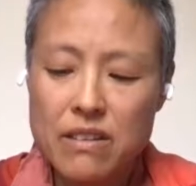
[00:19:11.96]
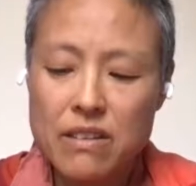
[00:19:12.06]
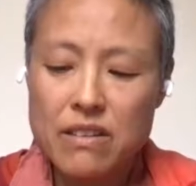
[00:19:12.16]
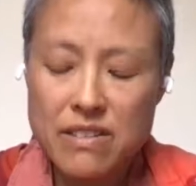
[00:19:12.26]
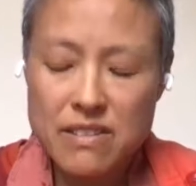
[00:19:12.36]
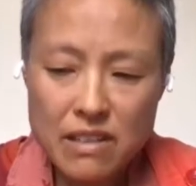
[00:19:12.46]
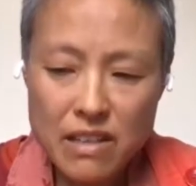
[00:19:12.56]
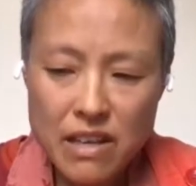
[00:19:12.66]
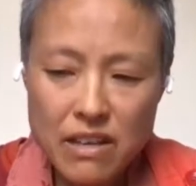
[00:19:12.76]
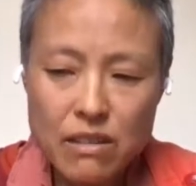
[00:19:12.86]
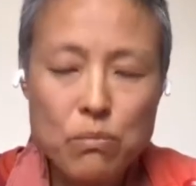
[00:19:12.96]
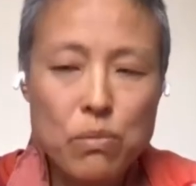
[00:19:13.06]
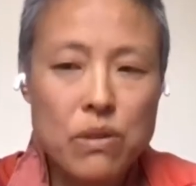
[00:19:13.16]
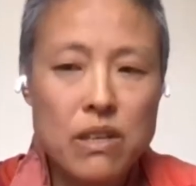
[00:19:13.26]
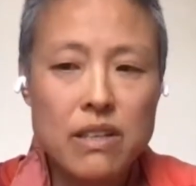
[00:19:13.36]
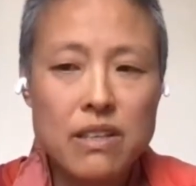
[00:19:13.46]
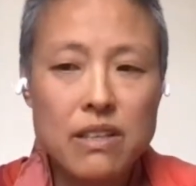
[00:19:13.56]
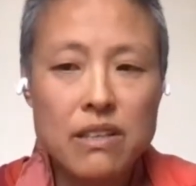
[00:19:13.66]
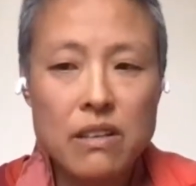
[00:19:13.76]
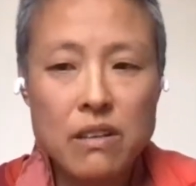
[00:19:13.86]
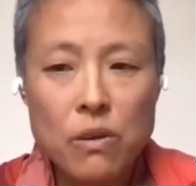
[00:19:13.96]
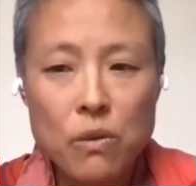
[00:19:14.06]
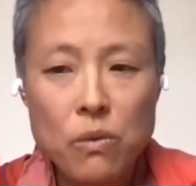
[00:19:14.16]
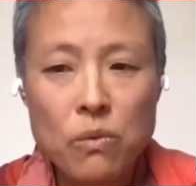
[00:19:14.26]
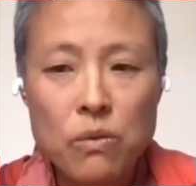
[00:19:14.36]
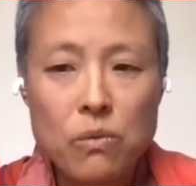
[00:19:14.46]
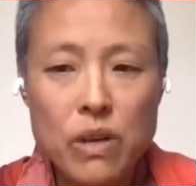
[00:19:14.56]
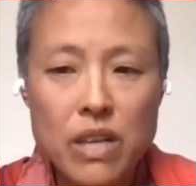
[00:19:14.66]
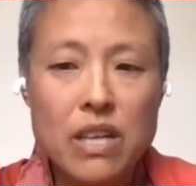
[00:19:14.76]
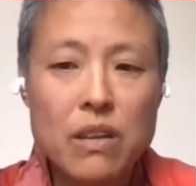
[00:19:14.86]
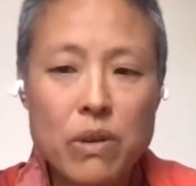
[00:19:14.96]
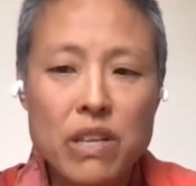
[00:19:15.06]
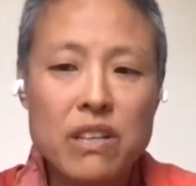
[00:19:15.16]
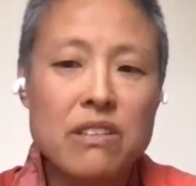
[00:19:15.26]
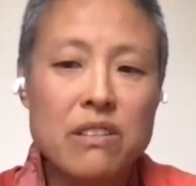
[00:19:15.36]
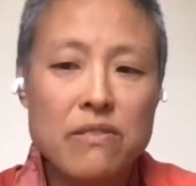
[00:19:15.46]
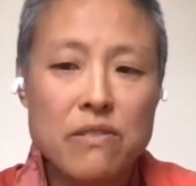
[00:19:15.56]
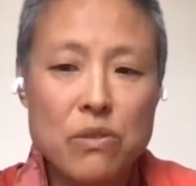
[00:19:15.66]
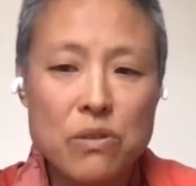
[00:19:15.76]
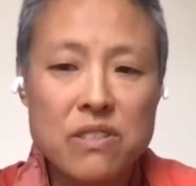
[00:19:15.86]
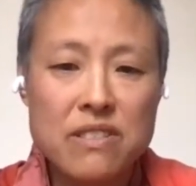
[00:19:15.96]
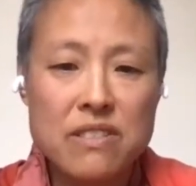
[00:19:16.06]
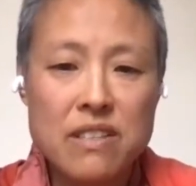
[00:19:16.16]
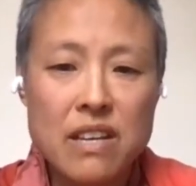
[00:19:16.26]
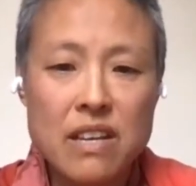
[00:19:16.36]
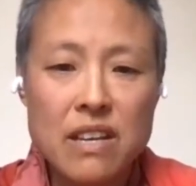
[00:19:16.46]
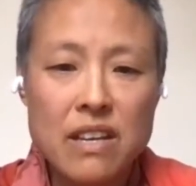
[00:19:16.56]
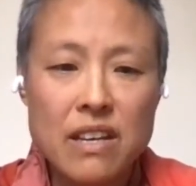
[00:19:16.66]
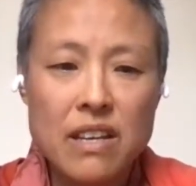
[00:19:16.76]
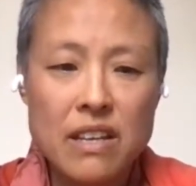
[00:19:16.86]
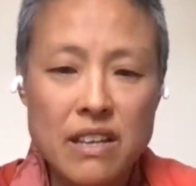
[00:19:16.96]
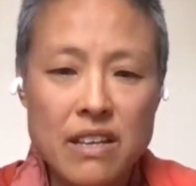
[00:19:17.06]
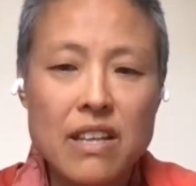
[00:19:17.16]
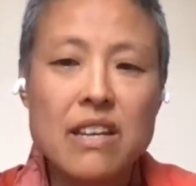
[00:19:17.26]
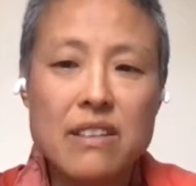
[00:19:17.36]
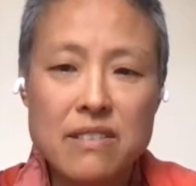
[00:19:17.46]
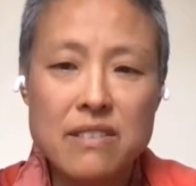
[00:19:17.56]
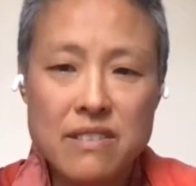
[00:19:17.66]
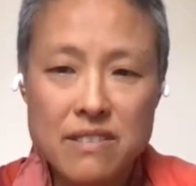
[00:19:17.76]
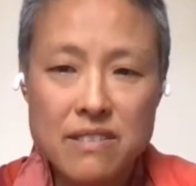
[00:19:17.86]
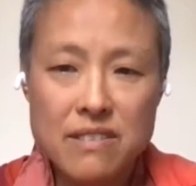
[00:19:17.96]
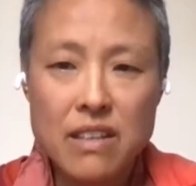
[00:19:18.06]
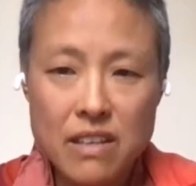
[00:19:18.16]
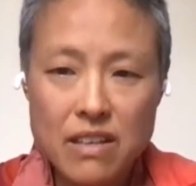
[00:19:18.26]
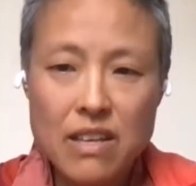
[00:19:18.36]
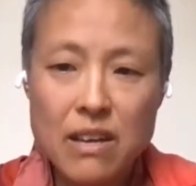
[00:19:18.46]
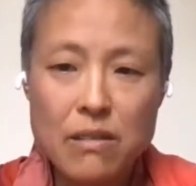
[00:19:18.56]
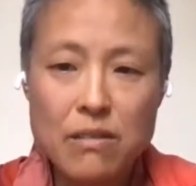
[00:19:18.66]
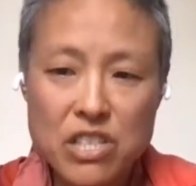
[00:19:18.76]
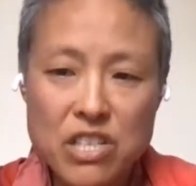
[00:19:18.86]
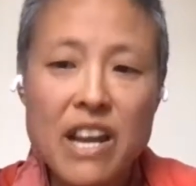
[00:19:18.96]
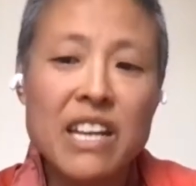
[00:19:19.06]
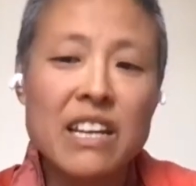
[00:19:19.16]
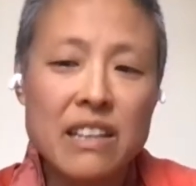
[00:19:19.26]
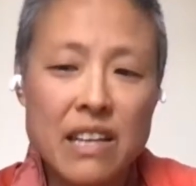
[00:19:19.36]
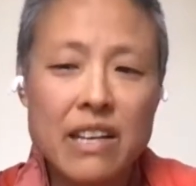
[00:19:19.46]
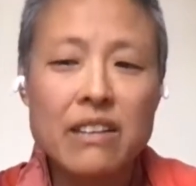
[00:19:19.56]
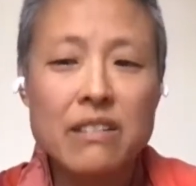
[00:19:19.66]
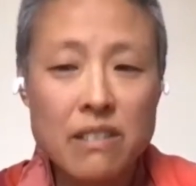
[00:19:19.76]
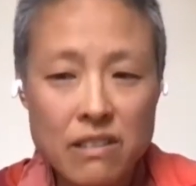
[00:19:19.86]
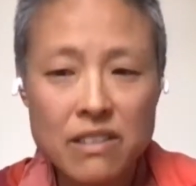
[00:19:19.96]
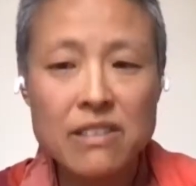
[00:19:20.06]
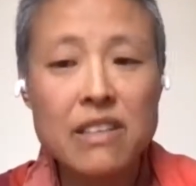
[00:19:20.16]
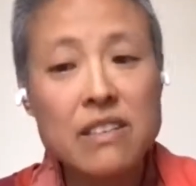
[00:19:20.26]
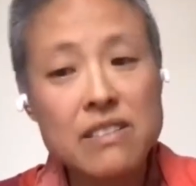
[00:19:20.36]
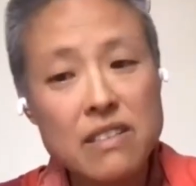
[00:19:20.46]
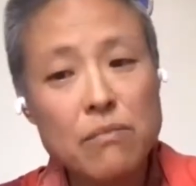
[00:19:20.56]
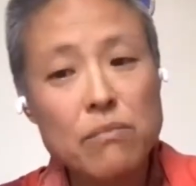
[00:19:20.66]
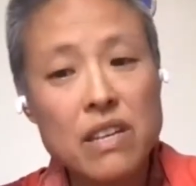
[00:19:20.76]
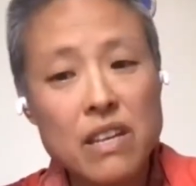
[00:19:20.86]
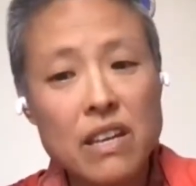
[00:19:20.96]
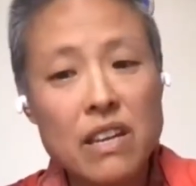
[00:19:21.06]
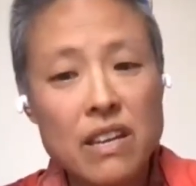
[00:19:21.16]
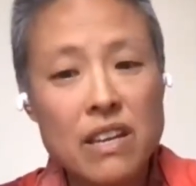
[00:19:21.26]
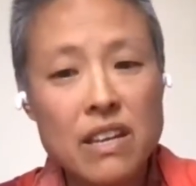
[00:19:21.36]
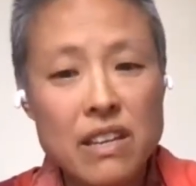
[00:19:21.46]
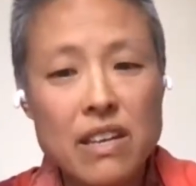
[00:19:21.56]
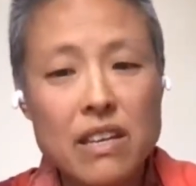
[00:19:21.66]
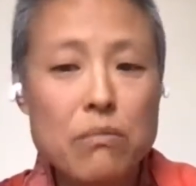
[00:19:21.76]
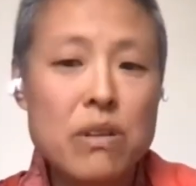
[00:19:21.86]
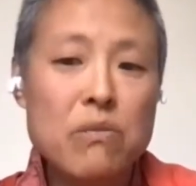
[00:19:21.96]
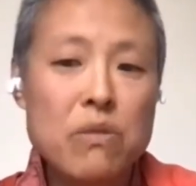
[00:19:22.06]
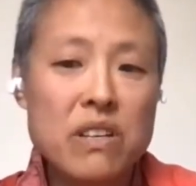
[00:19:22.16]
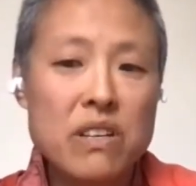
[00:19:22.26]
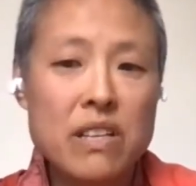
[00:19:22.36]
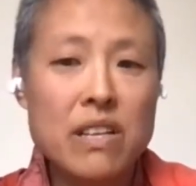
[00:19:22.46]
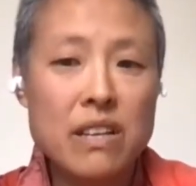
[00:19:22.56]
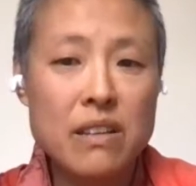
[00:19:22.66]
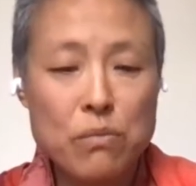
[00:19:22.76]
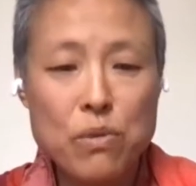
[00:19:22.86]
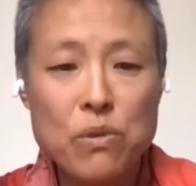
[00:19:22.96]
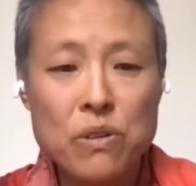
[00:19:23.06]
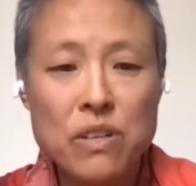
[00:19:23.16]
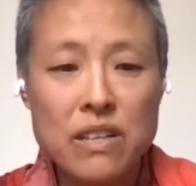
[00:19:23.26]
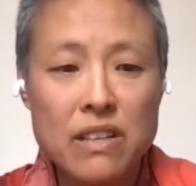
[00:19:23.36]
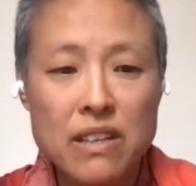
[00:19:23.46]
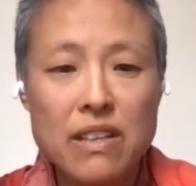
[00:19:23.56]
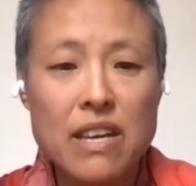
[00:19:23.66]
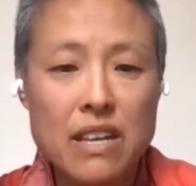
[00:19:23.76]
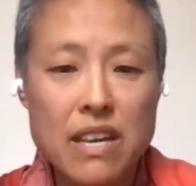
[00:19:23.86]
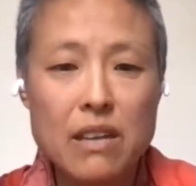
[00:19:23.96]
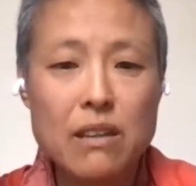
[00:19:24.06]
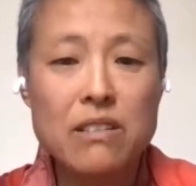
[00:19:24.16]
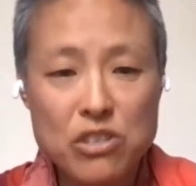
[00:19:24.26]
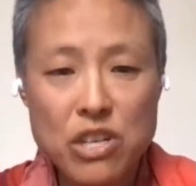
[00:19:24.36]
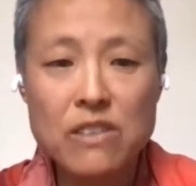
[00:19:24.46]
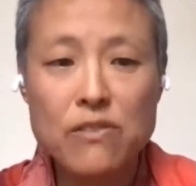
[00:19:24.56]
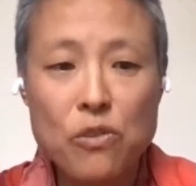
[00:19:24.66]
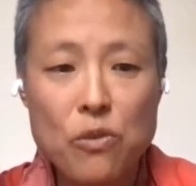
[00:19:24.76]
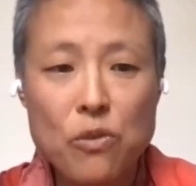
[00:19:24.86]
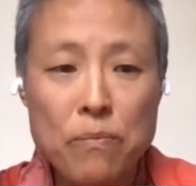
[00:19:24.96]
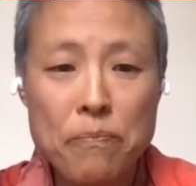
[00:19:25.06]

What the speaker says: just like the Buddha didn't know when he went into the forest, is shining light on something that can be really important and that can transform.